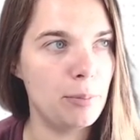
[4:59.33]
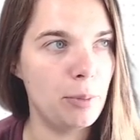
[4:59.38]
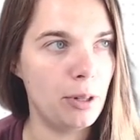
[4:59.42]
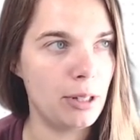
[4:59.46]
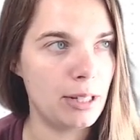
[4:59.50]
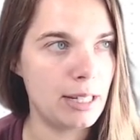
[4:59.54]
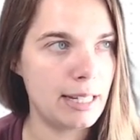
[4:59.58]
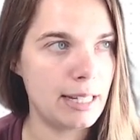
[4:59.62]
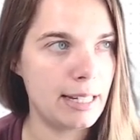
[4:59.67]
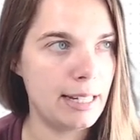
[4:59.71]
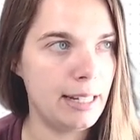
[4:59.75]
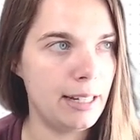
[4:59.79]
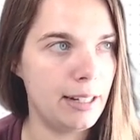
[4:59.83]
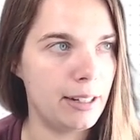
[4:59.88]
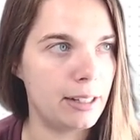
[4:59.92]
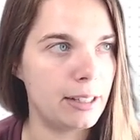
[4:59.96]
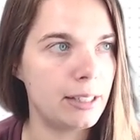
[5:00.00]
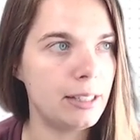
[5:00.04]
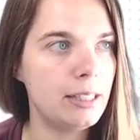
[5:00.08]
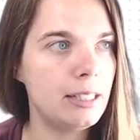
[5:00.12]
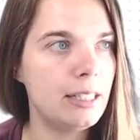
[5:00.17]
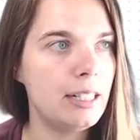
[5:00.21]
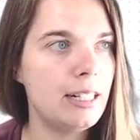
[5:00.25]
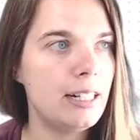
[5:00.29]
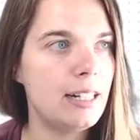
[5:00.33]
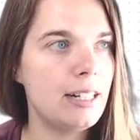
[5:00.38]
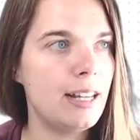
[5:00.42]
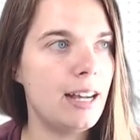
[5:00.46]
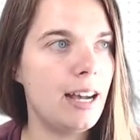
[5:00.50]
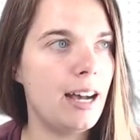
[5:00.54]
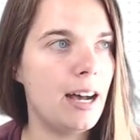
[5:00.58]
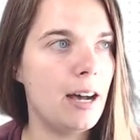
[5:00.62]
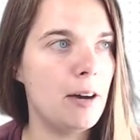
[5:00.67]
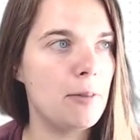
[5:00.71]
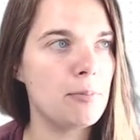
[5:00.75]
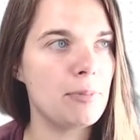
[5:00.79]
have here.
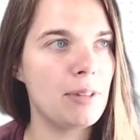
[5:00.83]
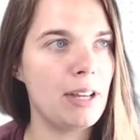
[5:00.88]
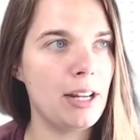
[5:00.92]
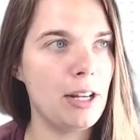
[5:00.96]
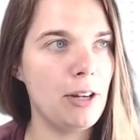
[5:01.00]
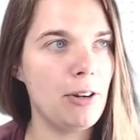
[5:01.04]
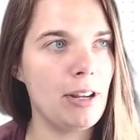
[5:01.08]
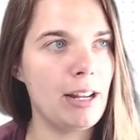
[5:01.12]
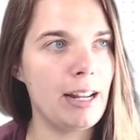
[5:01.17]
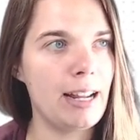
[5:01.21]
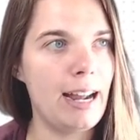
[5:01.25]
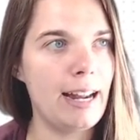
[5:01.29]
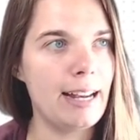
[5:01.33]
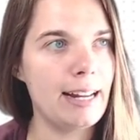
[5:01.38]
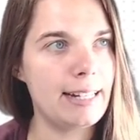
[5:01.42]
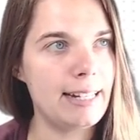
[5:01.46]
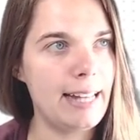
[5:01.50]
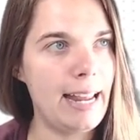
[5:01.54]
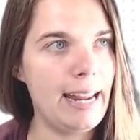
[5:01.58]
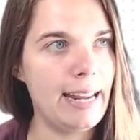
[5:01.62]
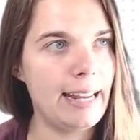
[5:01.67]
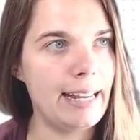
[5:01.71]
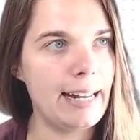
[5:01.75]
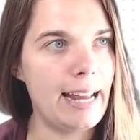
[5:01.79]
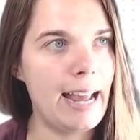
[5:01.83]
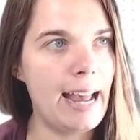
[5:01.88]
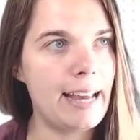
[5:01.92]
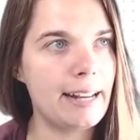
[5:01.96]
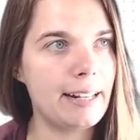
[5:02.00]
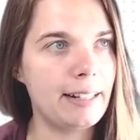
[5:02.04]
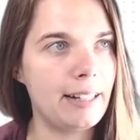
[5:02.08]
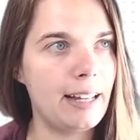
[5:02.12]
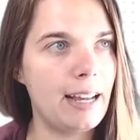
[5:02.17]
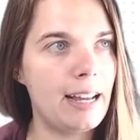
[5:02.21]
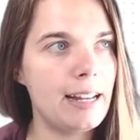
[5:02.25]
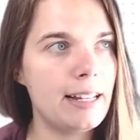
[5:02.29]
that you can kind of take and
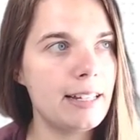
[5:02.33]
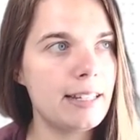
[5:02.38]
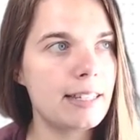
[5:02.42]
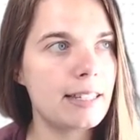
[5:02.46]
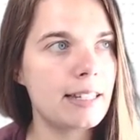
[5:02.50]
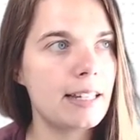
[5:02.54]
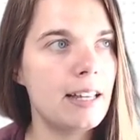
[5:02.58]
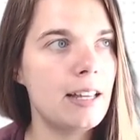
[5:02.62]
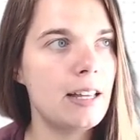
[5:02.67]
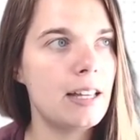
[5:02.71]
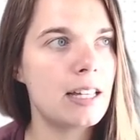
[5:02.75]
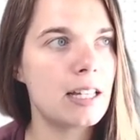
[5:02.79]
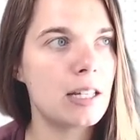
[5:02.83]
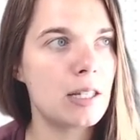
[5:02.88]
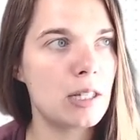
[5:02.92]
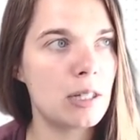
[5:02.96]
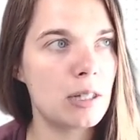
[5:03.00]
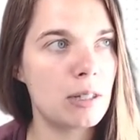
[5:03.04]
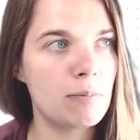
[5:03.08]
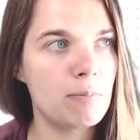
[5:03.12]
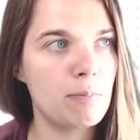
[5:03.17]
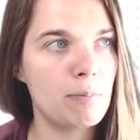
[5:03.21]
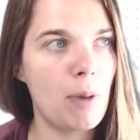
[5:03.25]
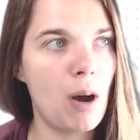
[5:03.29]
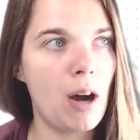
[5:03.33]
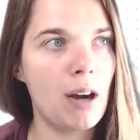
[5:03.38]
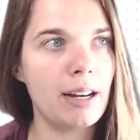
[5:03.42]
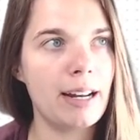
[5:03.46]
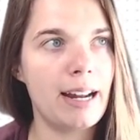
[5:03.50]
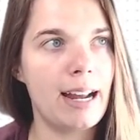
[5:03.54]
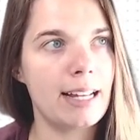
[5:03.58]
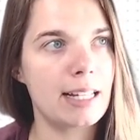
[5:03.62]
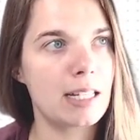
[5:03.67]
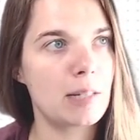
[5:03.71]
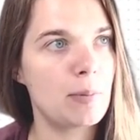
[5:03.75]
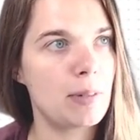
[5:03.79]
analyze.
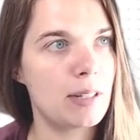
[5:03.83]
Podcasts